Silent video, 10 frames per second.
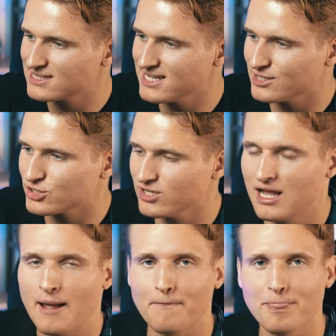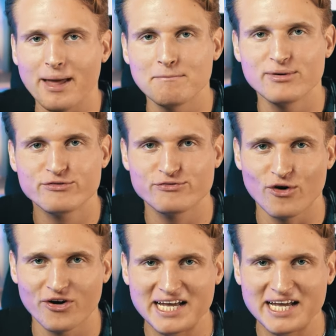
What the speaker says: essential number four,